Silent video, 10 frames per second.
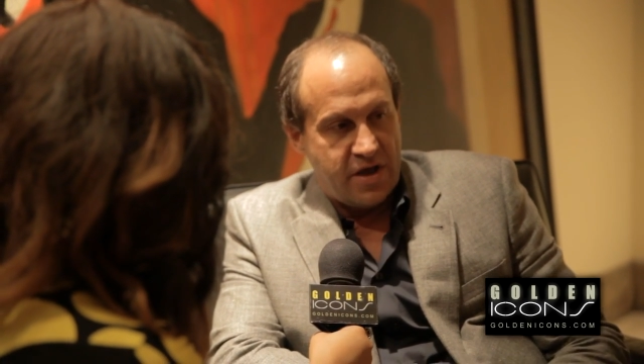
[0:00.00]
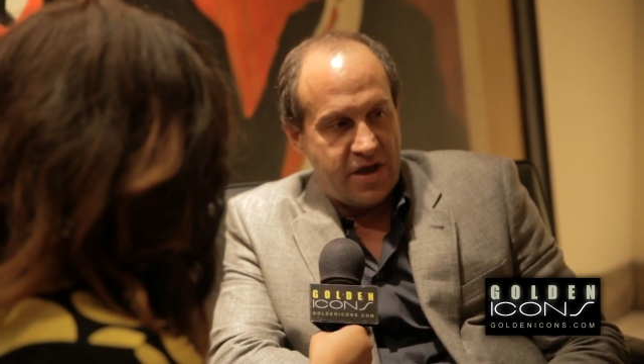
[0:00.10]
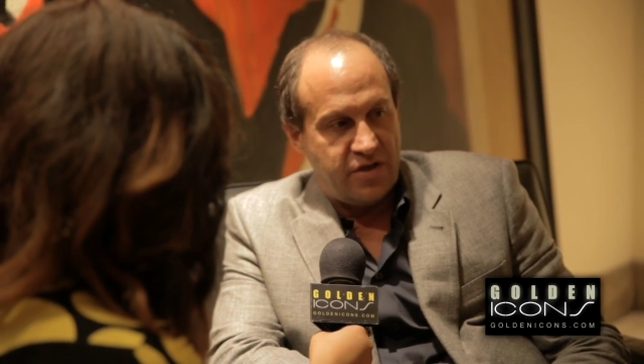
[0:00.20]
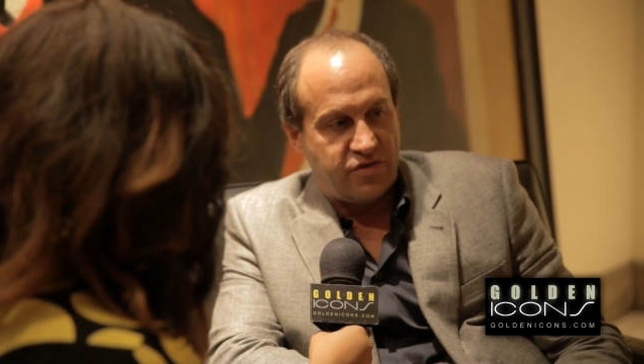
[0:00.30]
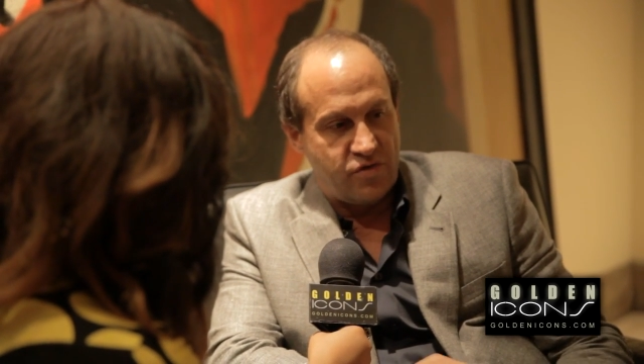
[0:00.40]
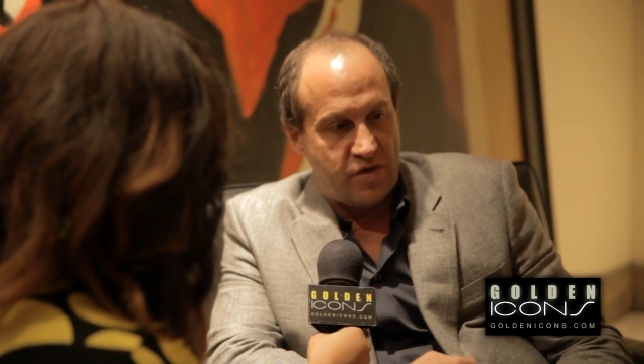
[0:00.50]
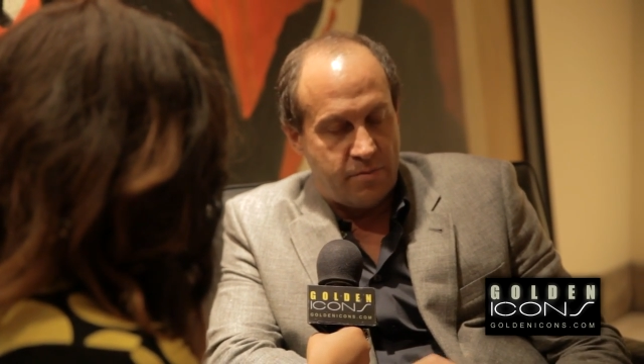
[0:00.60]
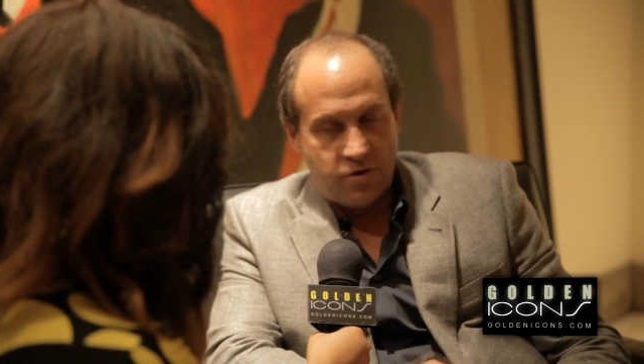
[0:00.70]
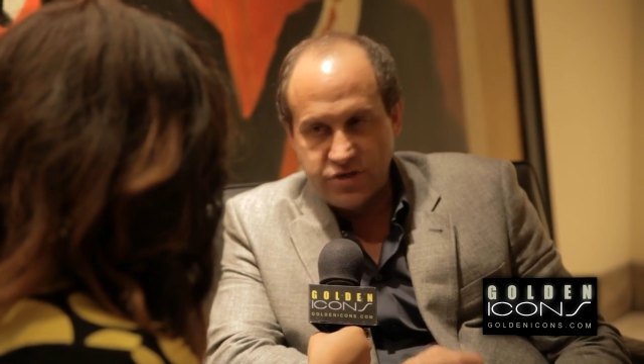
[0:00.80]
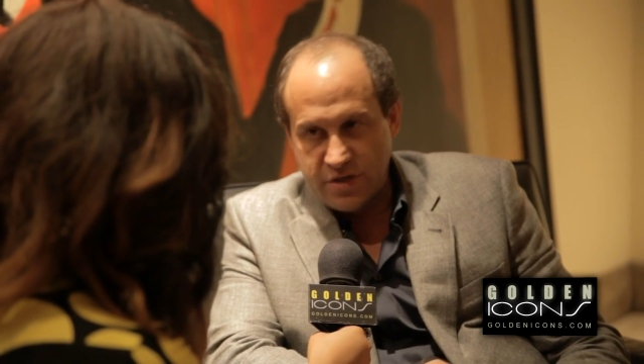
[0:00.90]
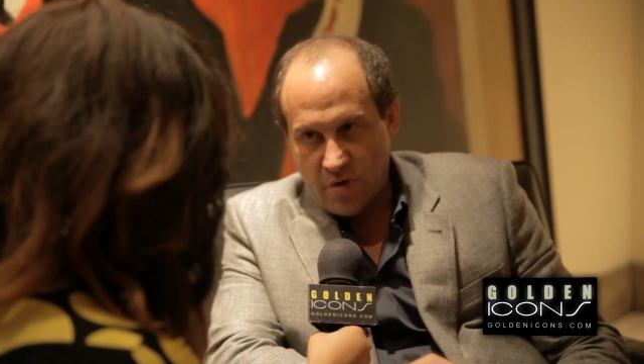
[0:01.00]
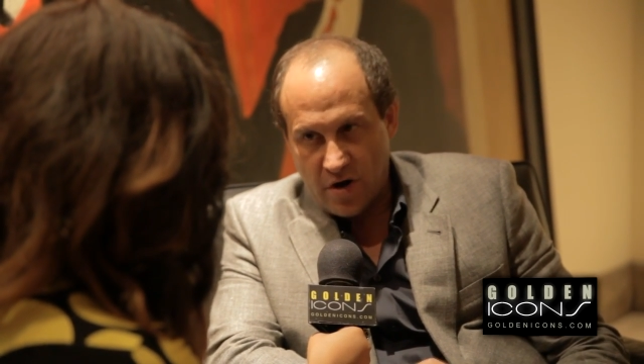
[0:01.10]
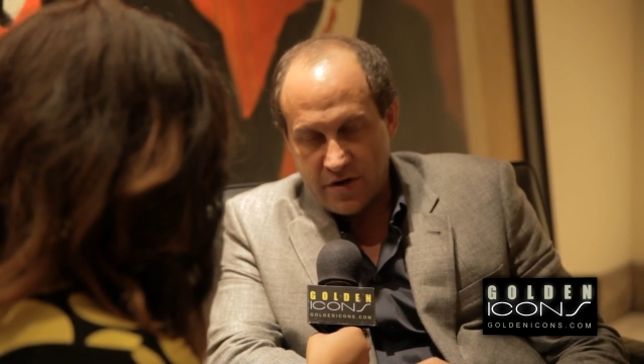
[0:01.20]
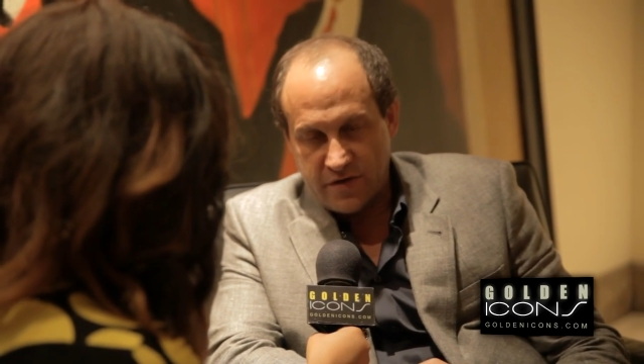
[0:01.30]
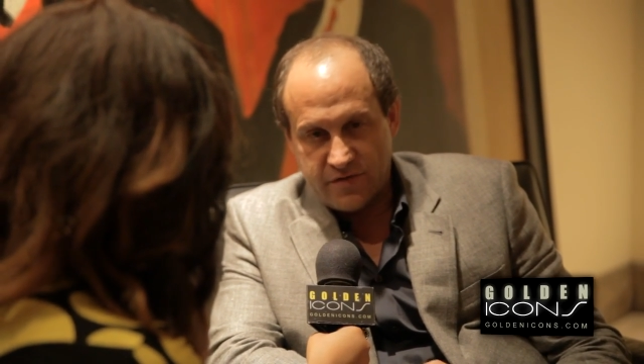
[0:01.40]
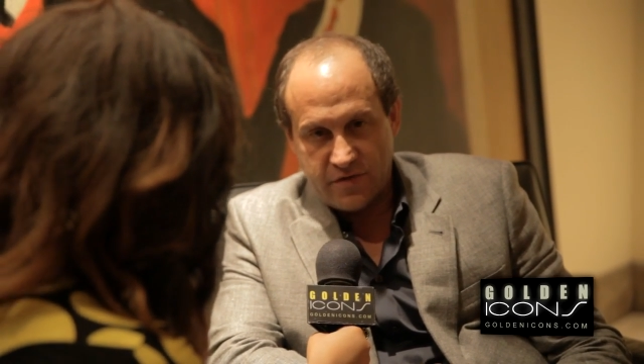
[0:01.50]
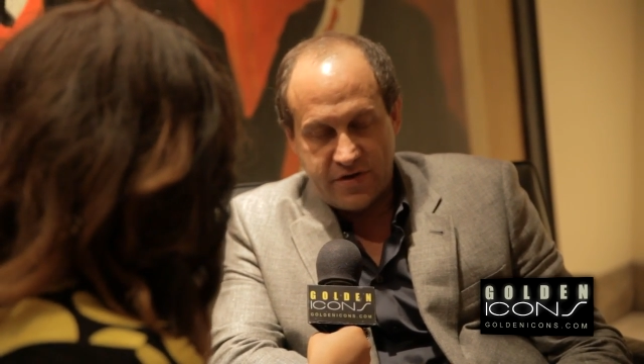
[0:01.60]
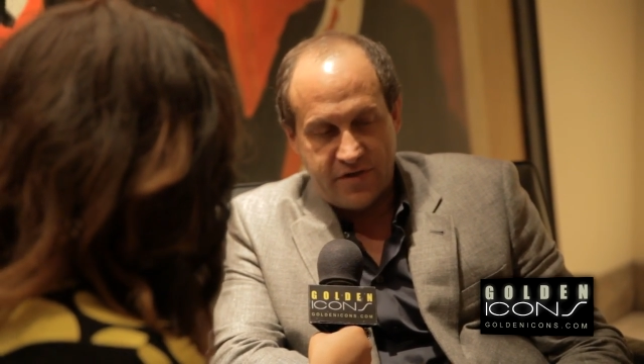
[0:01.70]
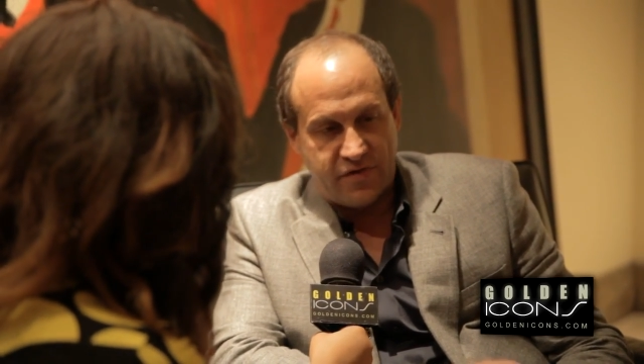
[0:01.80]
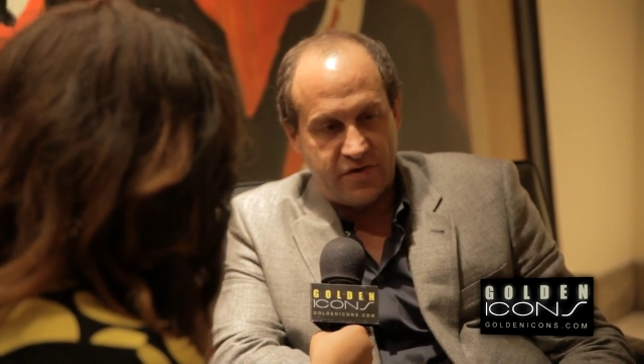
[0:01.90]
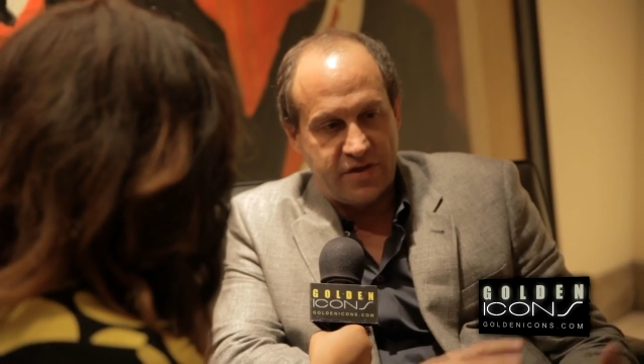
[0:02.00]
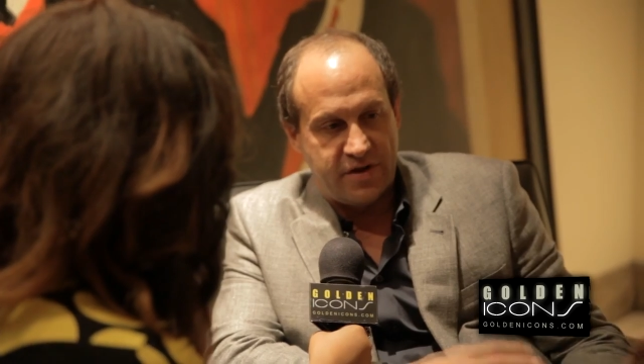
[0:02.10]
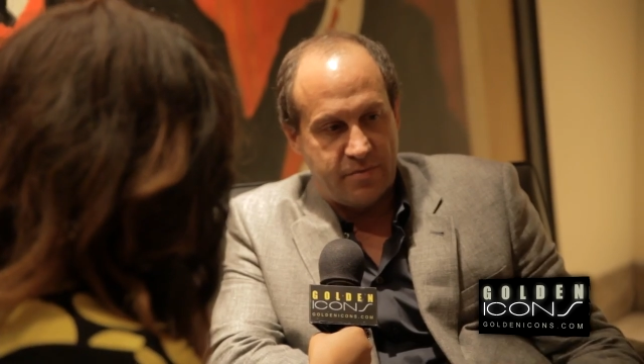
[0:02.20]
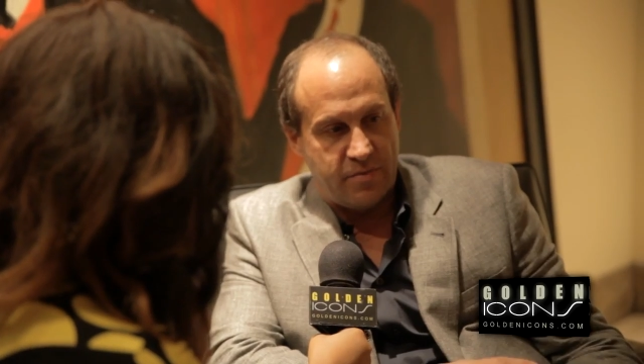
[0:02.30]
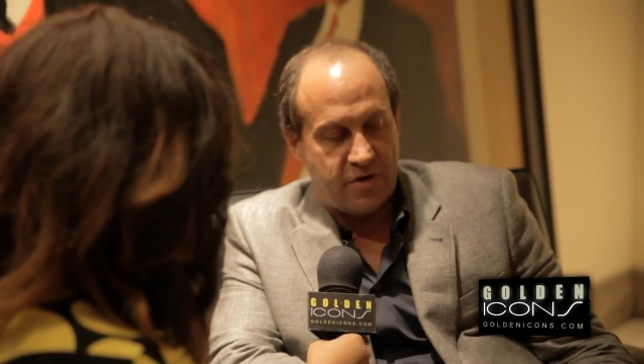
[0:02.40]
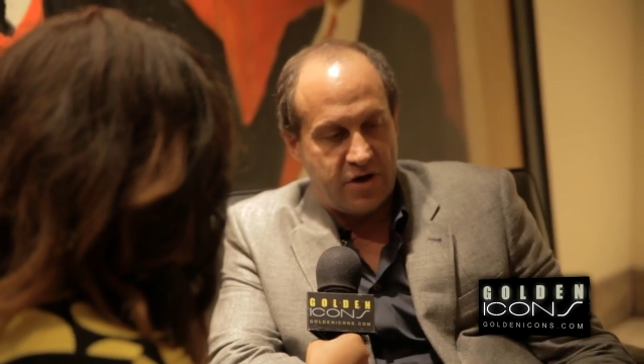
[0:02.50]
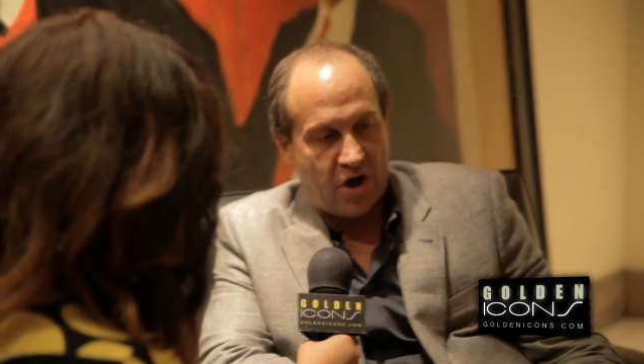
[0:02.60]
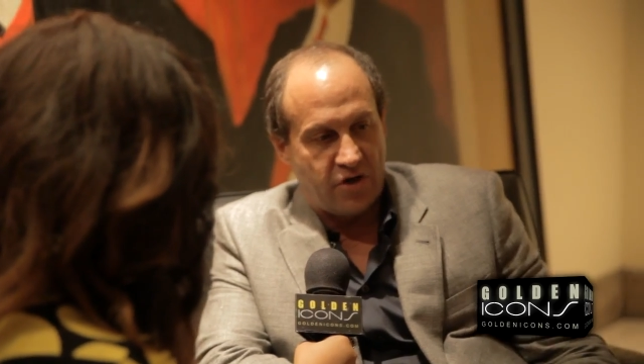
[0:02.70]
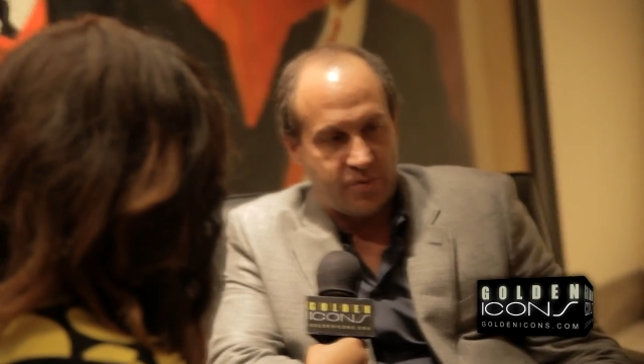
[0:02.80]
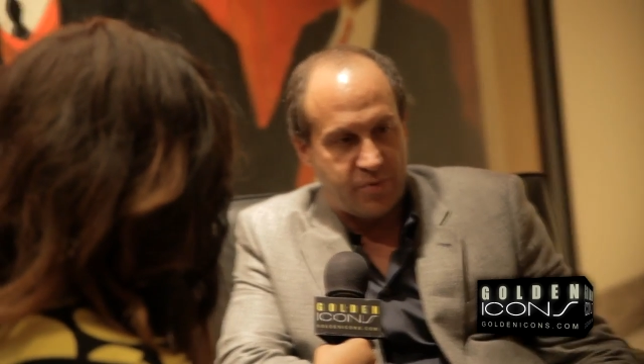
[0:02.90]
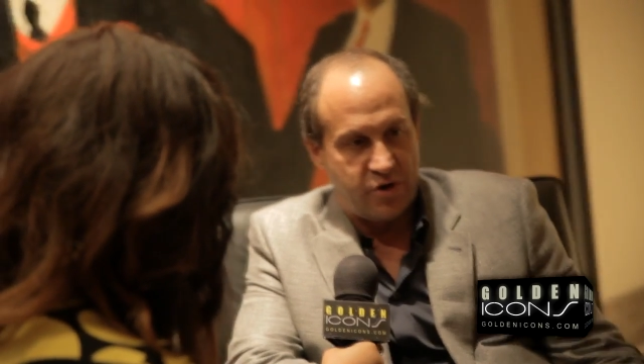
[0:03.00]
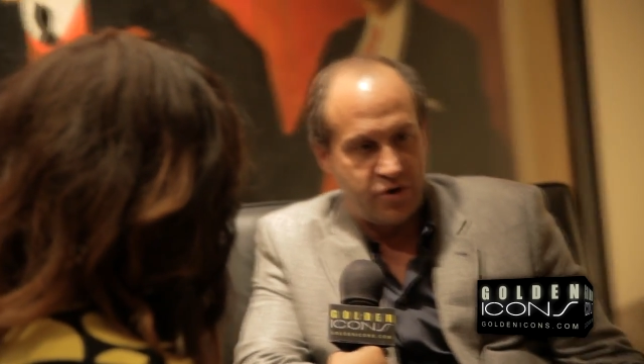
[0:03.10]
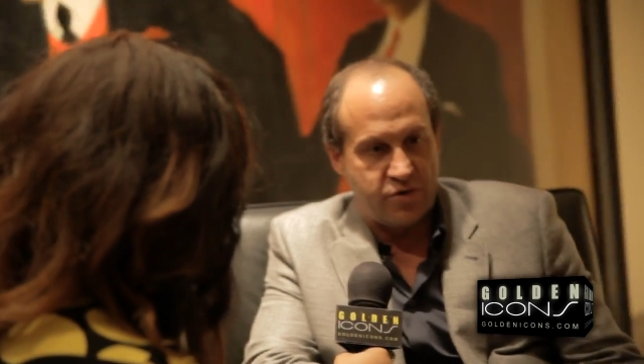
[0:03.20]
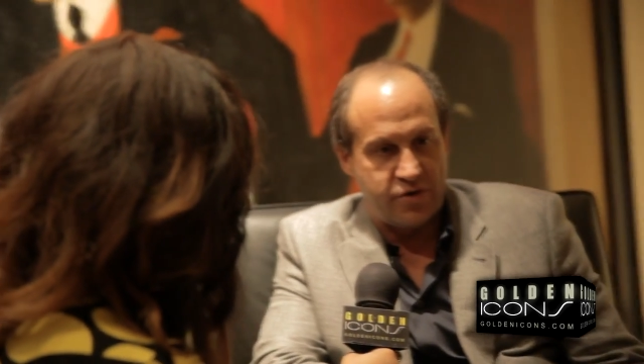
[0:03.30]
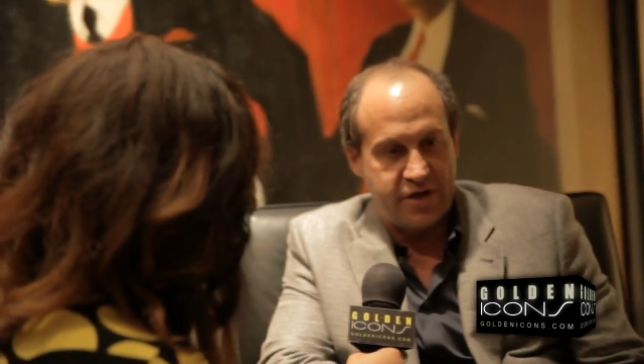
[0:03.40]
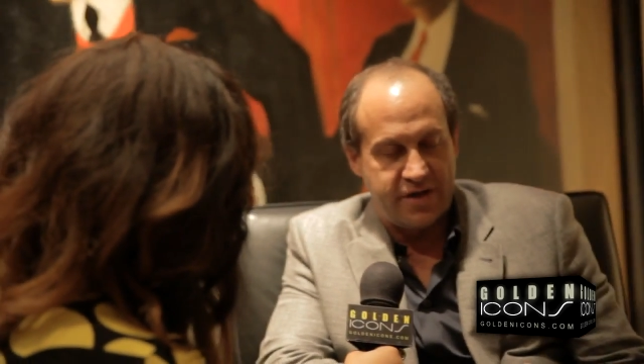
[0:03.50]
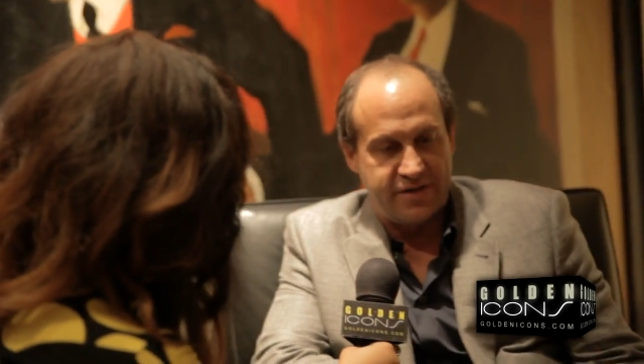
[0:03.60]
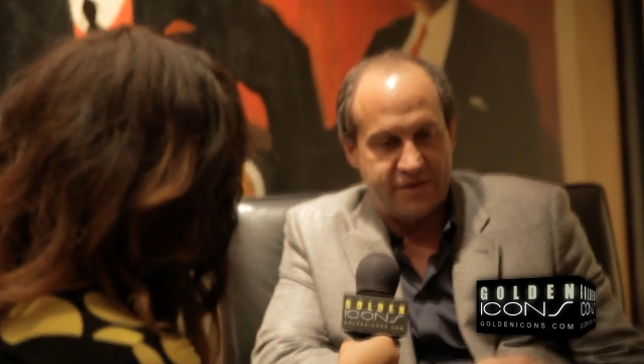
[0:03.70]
into emerging markets or different than a, an entrepreneur in